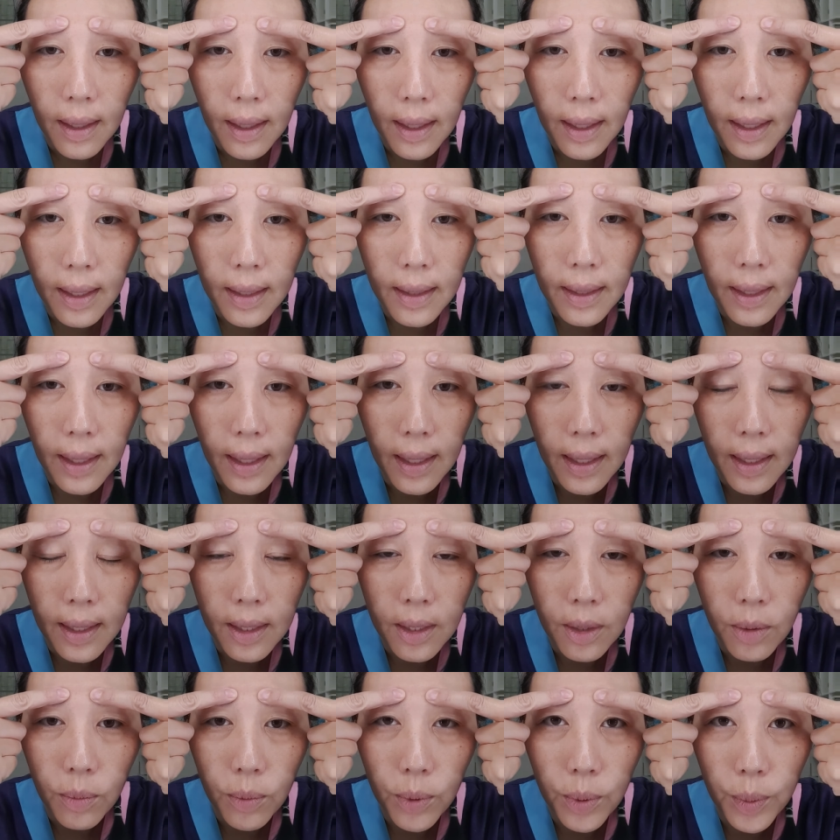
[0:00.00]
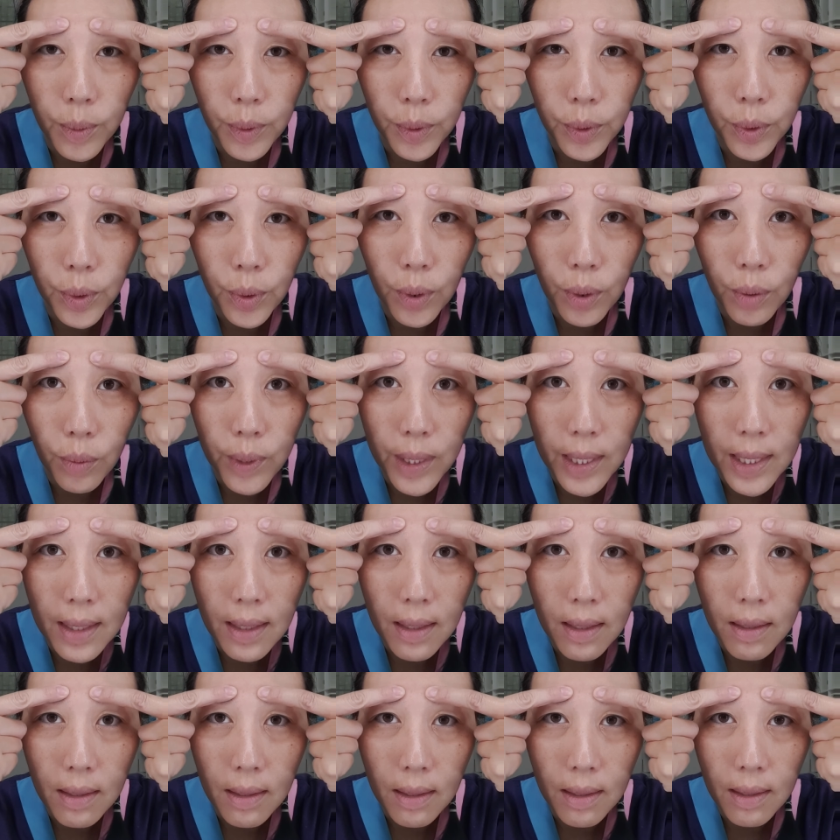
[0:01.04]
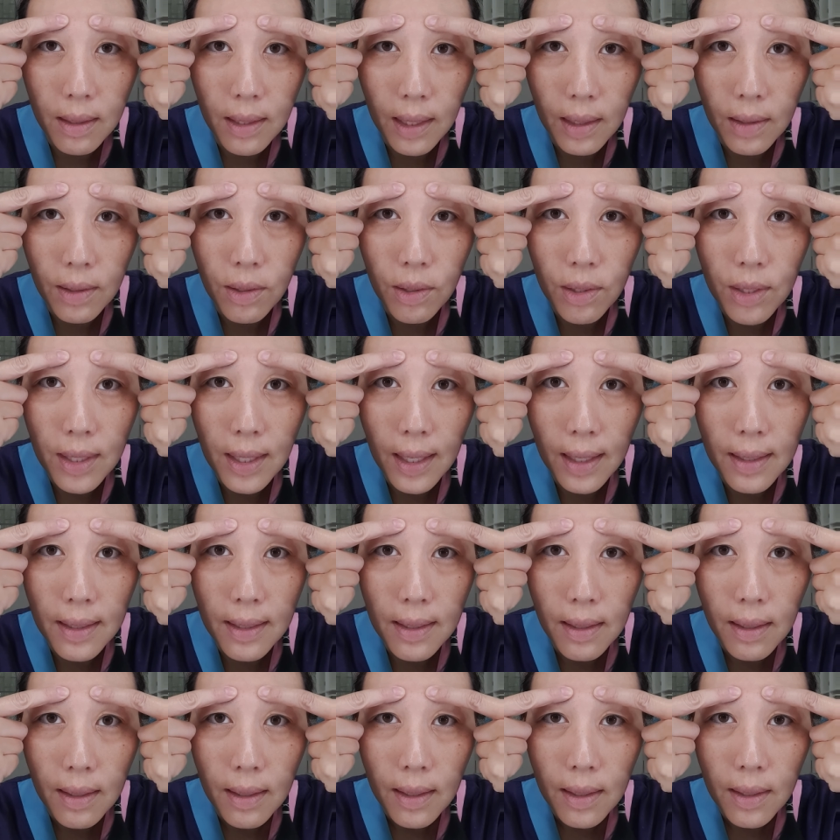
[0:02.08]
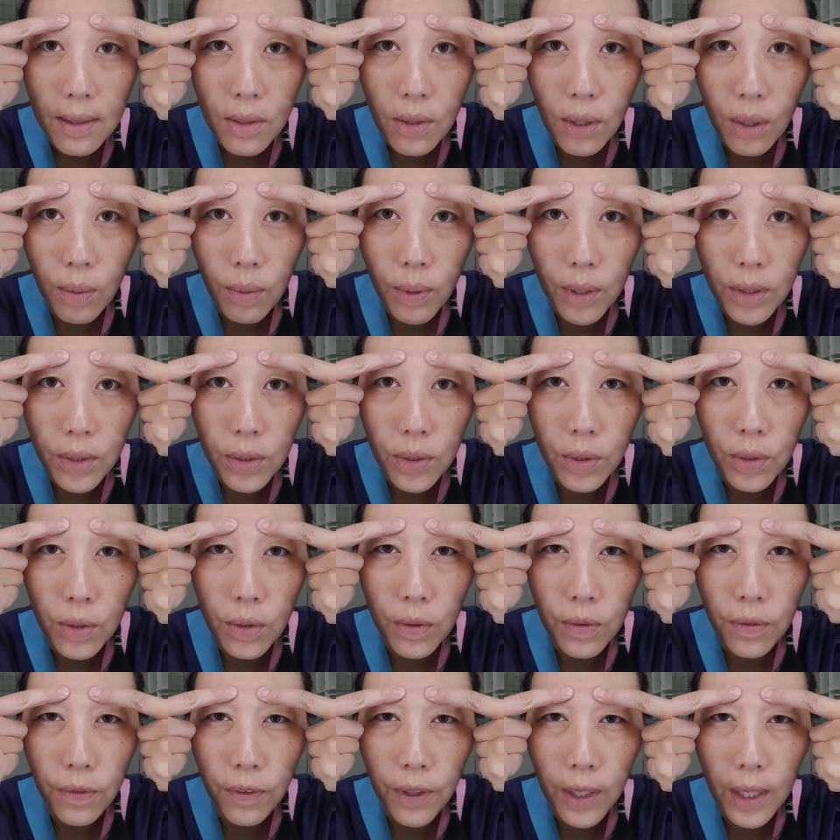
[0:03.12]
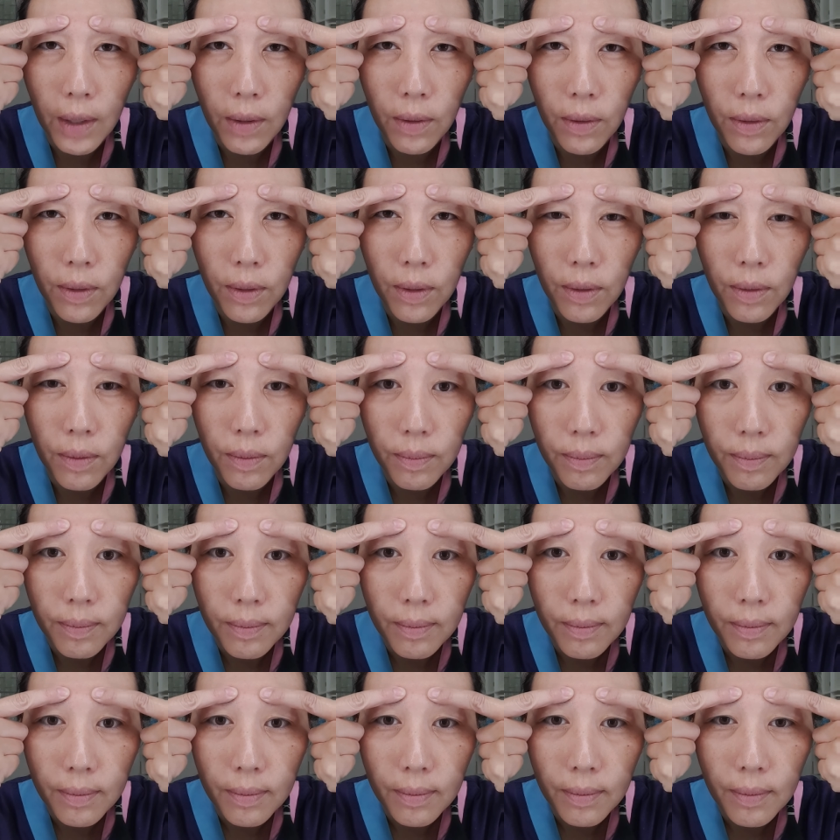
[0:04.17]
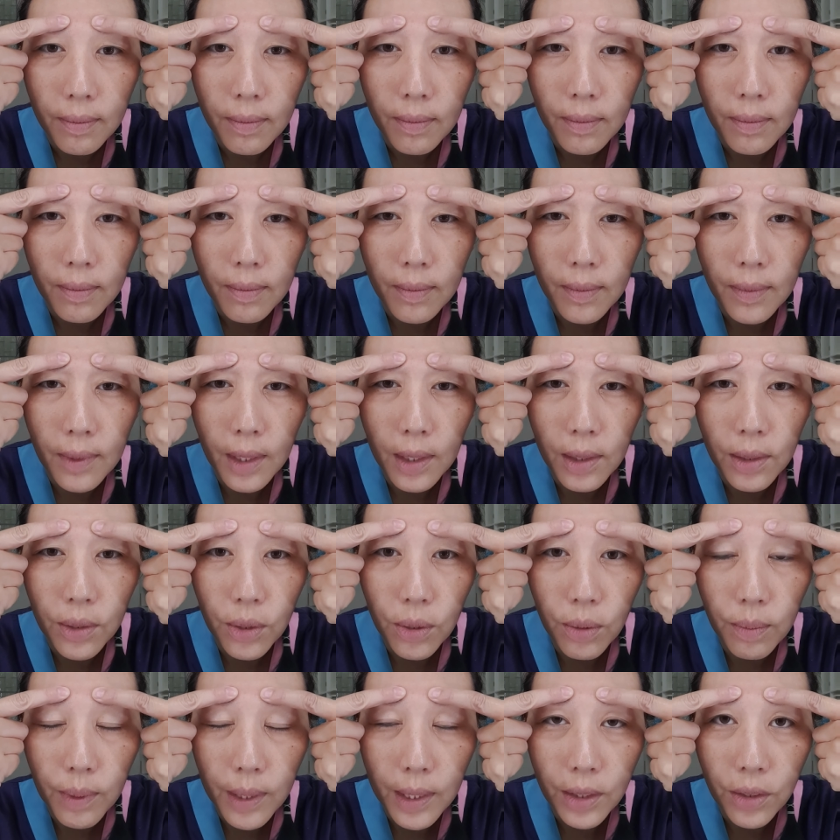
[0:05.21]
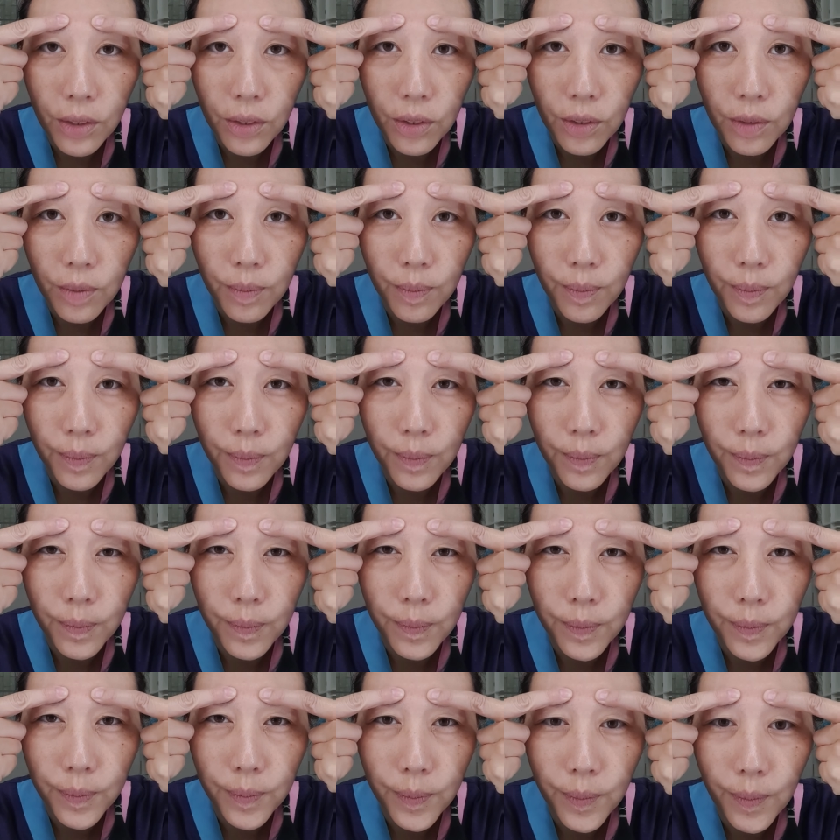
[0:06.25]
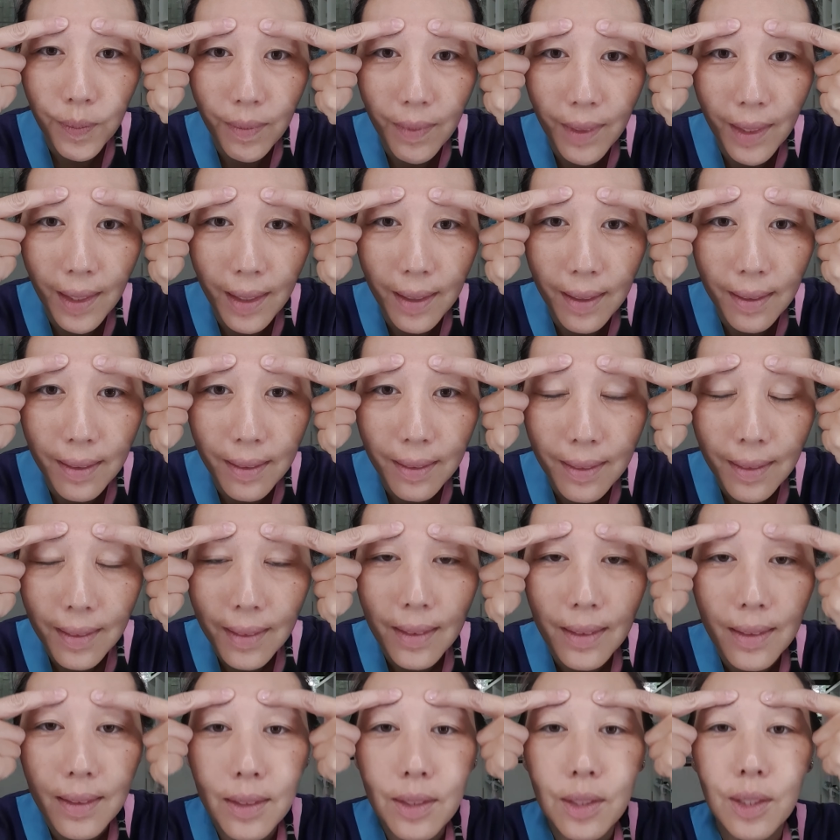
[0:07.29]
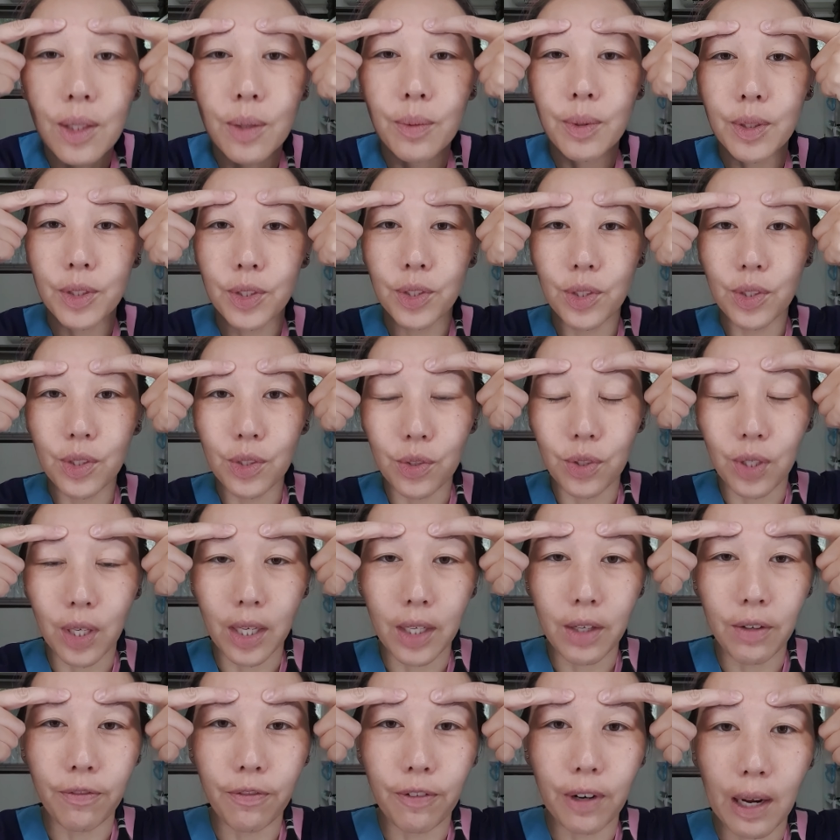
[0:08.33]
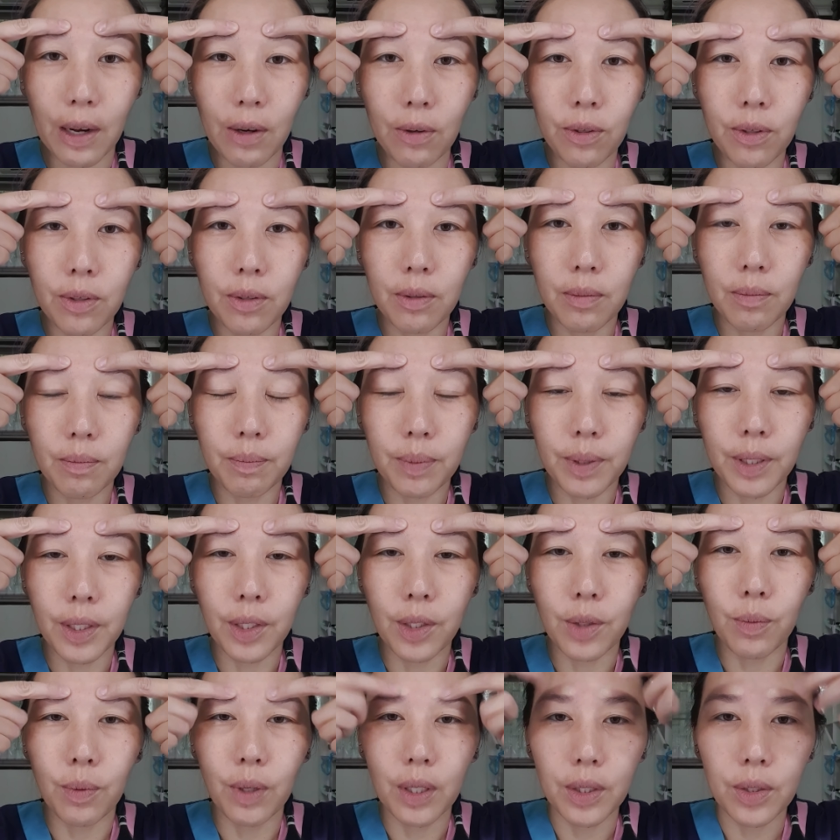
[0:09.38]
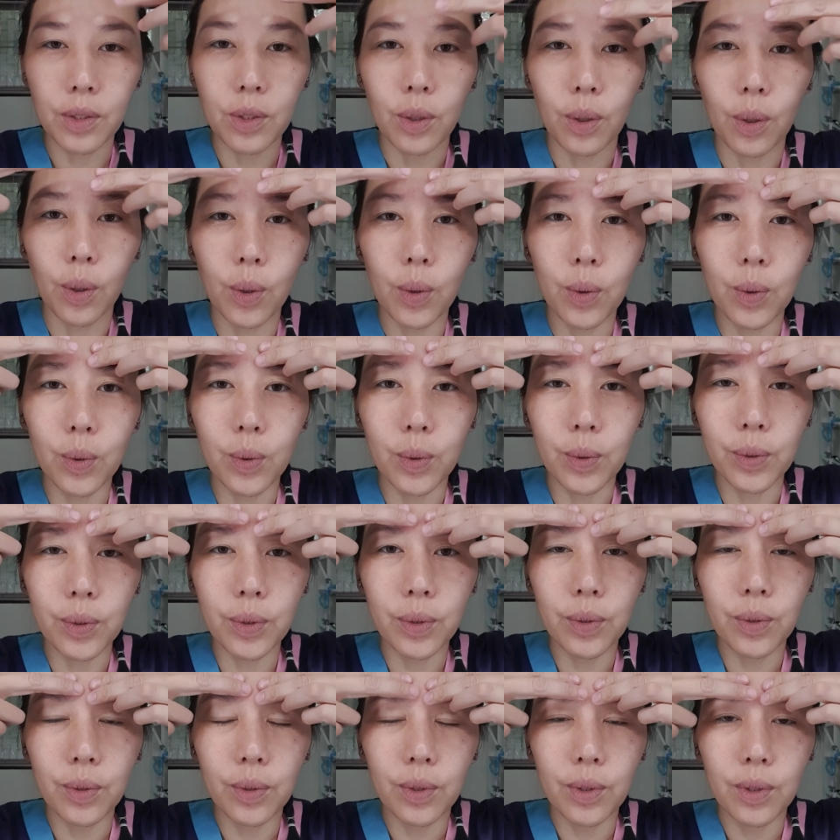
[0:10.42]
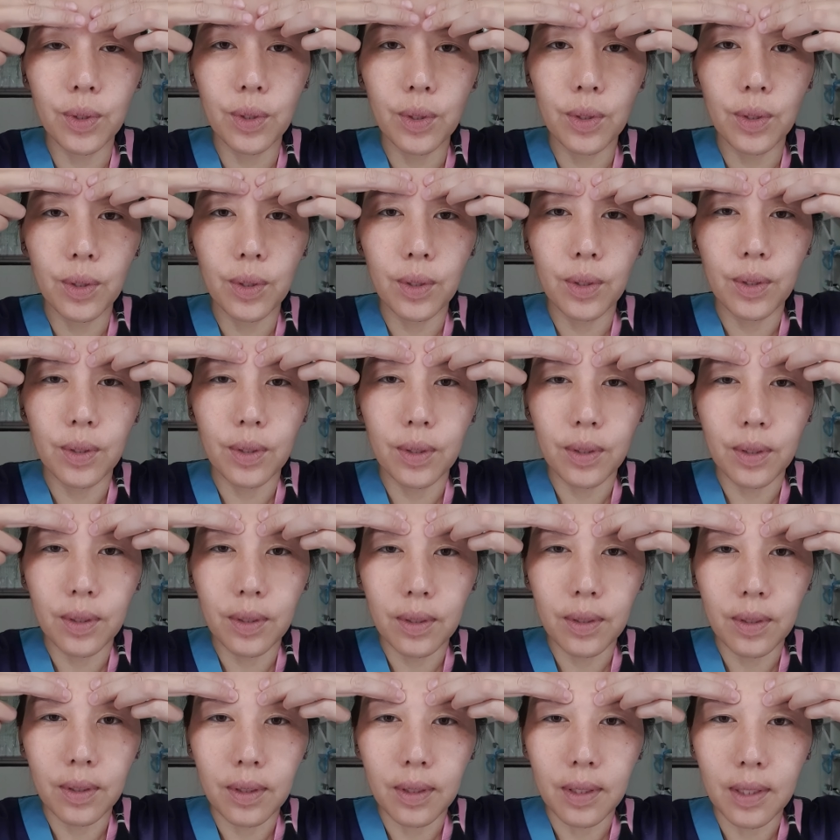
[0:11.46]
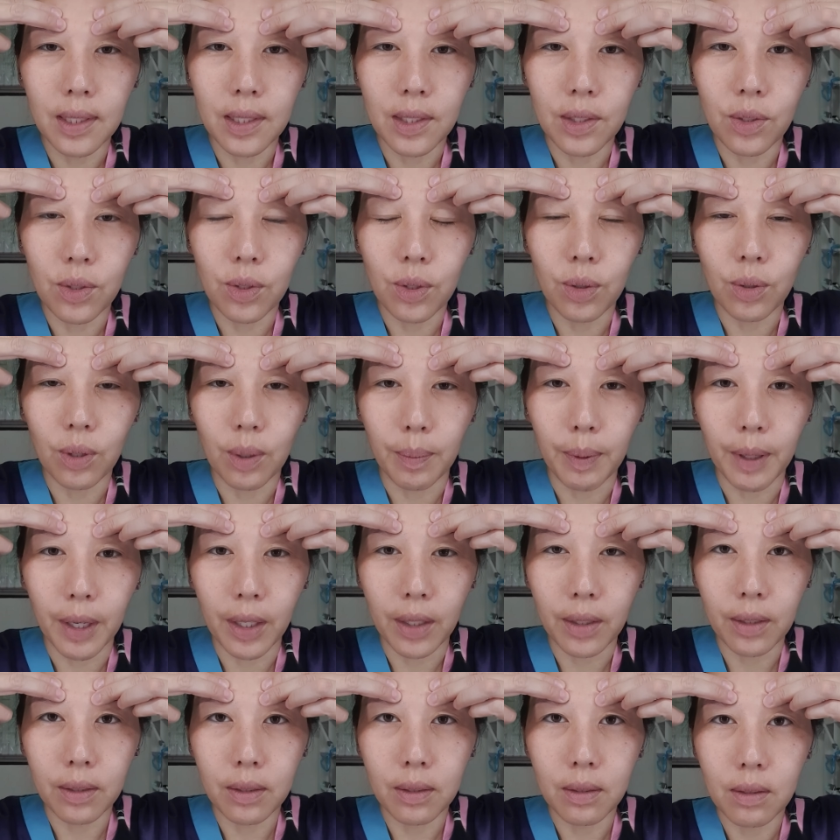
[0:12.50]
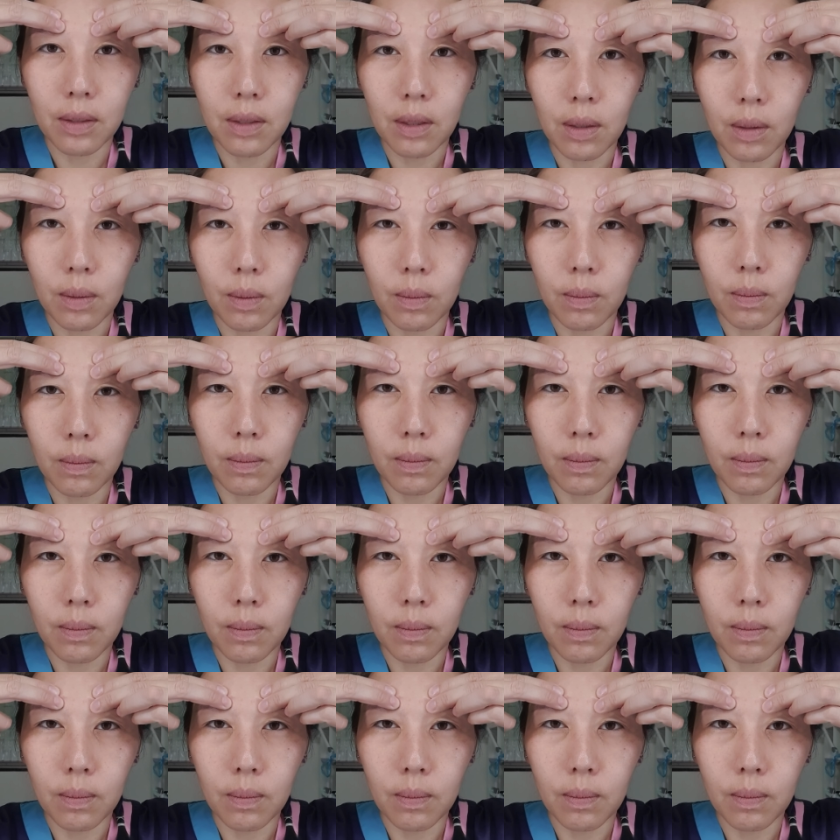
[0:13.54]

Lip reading: and then we will do a resistance exercise. So I want you to frown, not too much. Okay, I want you to try to frown, but you want to hold these two apart. So